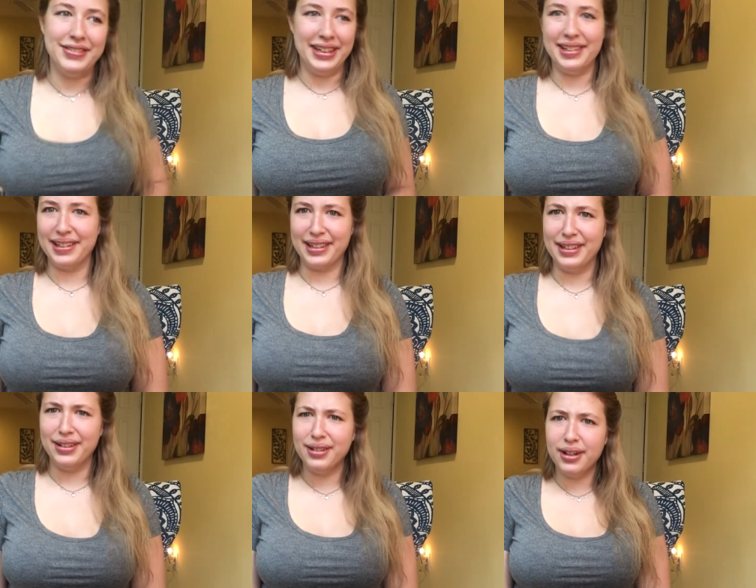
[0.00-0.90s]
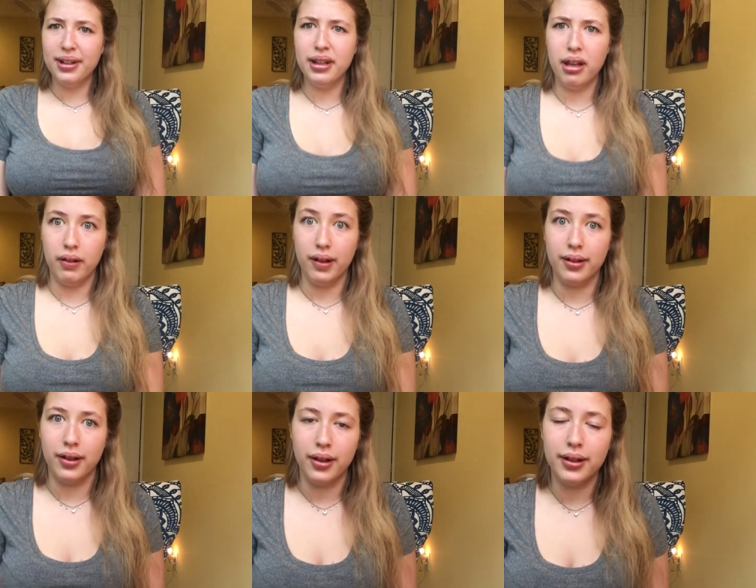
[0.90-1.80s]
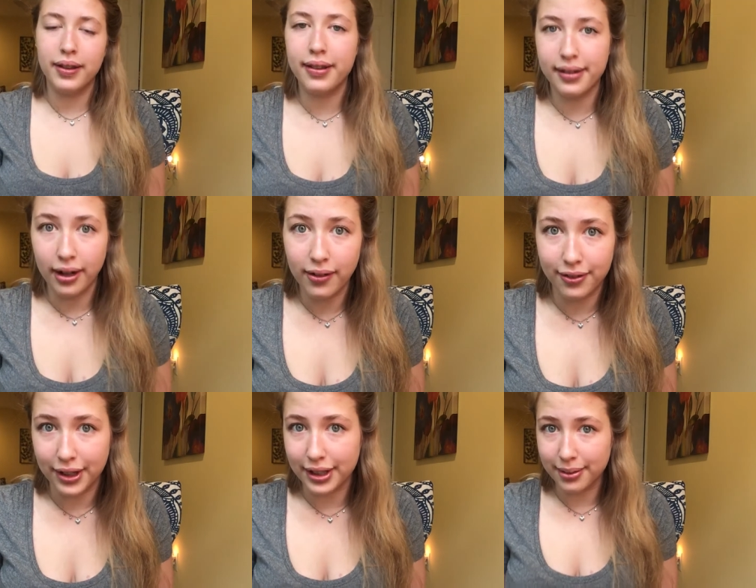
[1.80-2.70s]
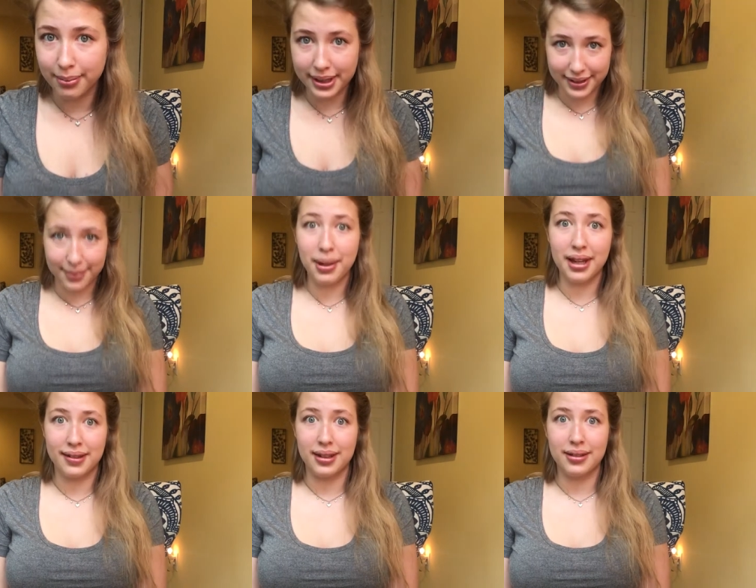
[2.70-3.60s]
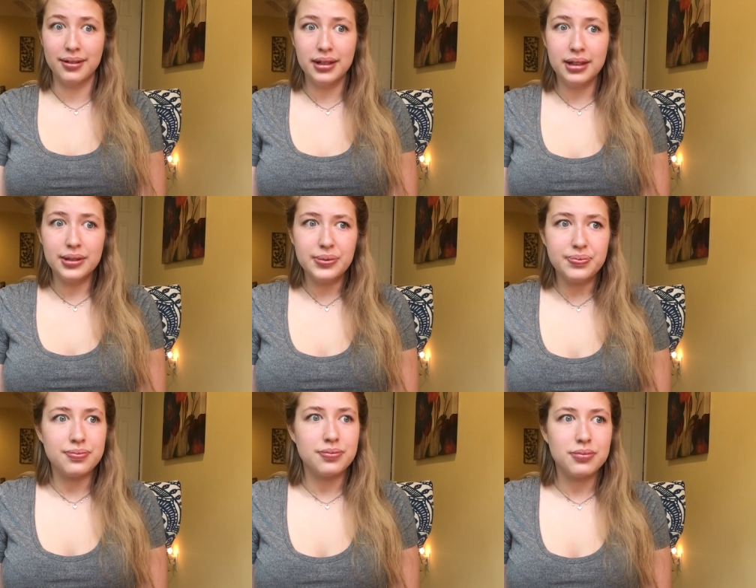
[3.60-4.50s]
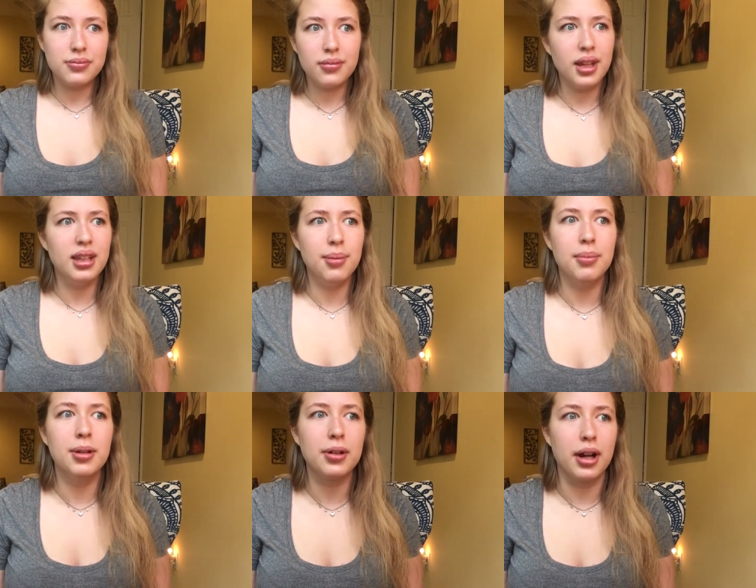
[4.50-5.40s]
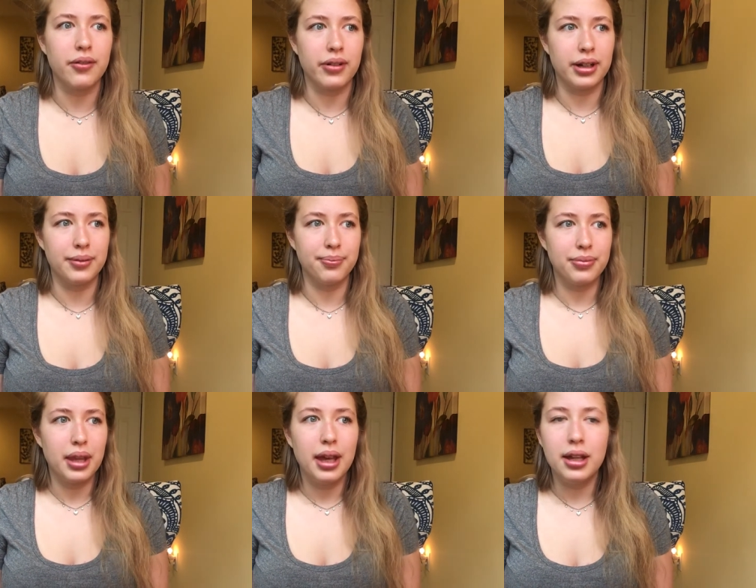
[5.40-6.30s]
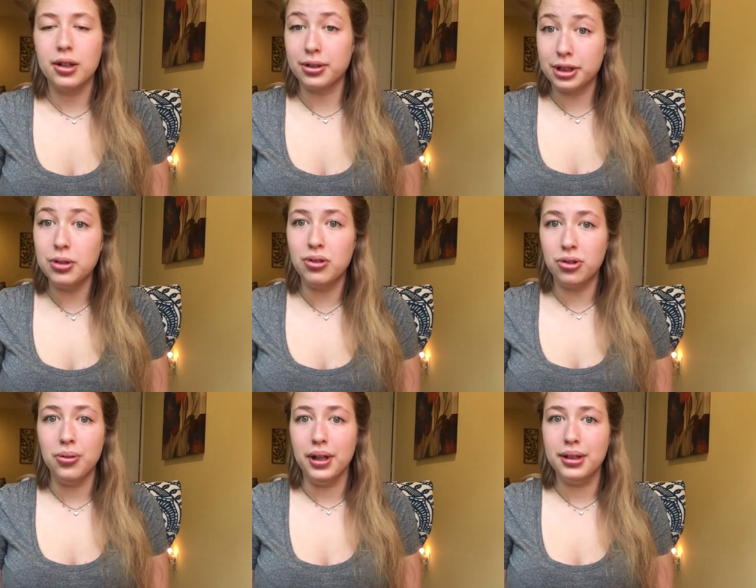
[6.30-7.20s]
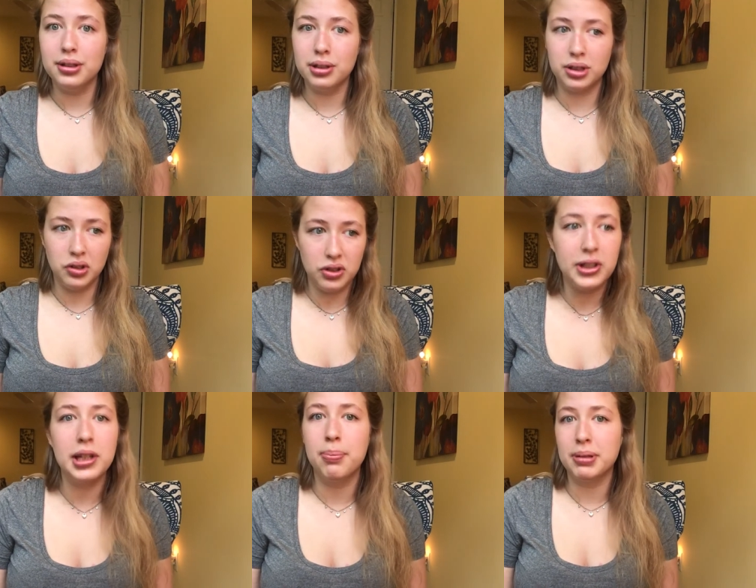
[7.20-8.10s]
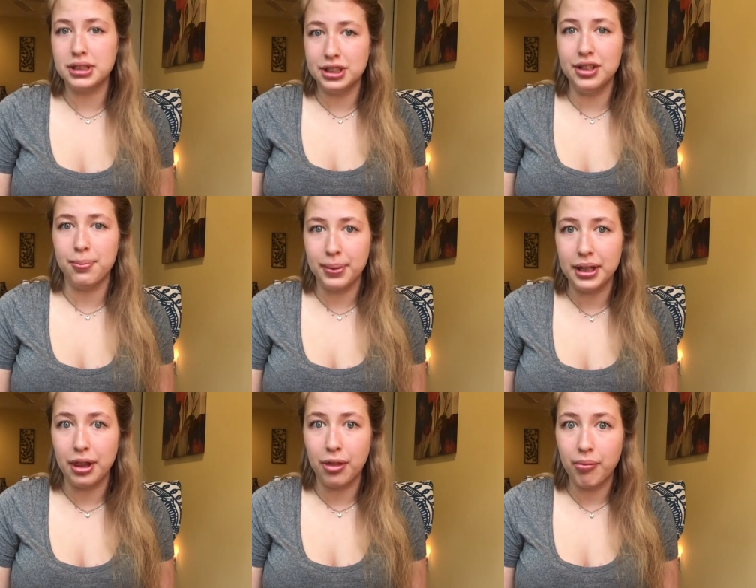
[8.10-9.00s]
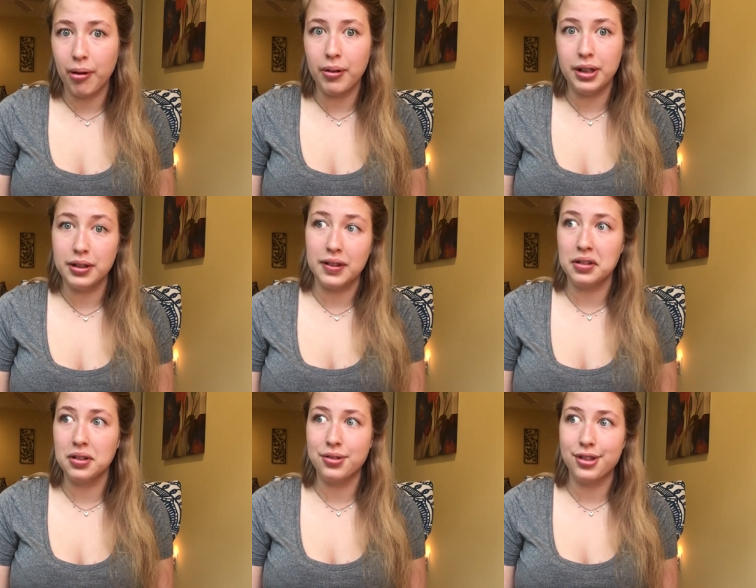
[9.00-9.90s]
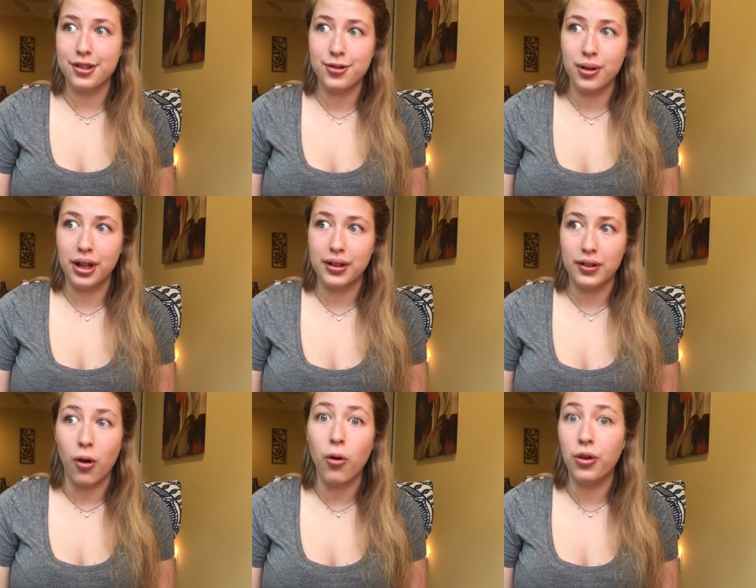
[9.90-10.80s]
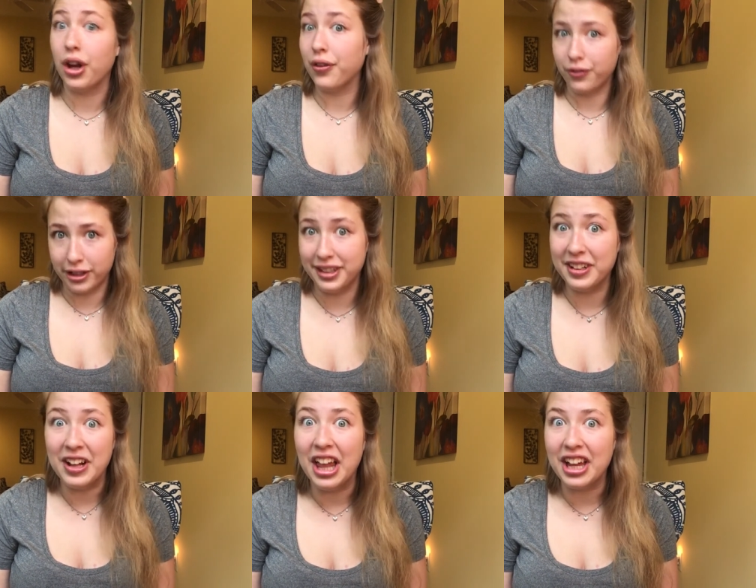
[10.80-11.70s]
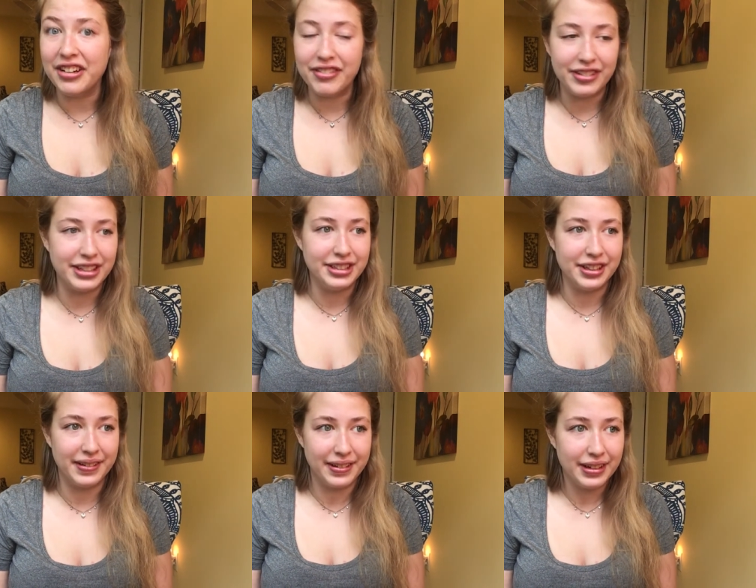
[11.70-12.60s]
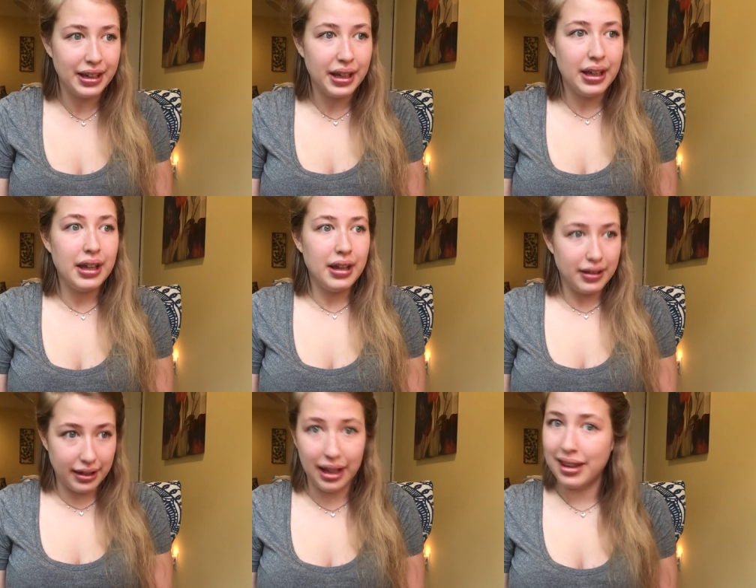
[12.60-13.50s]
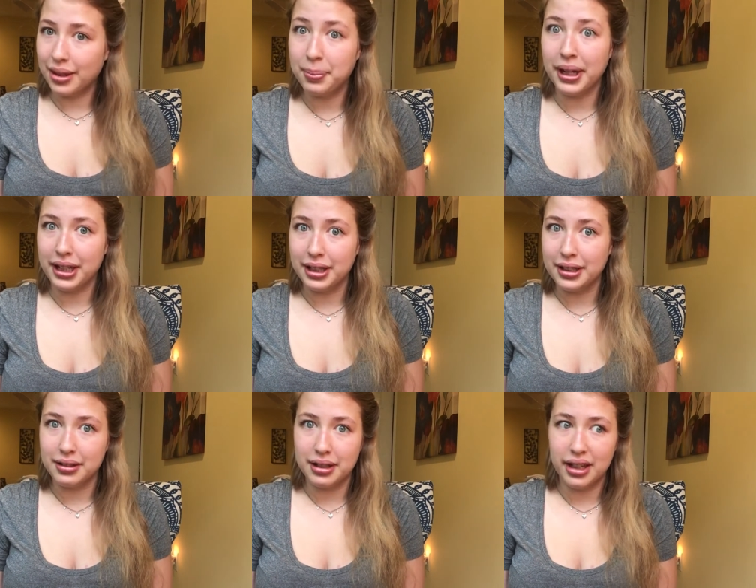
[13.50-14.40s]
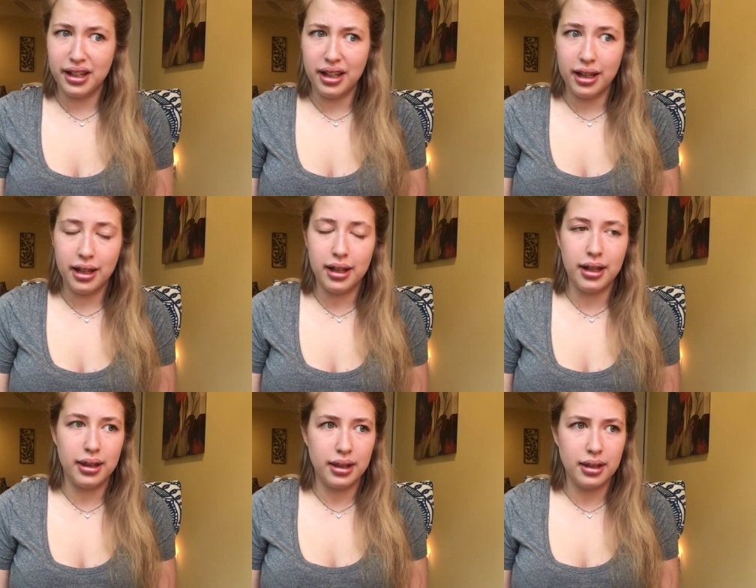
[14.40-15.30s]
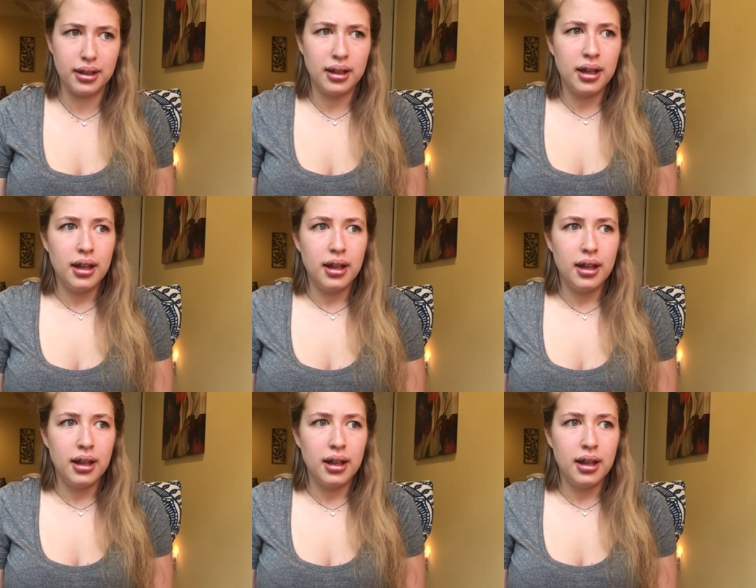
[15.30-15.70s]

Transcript: amazing. It's terrifying, but it's amazing. And then mid recovery, you're used to it. You're used to the punches being thrown, and so you're just trying to hold on for dear life and just take the pain. And then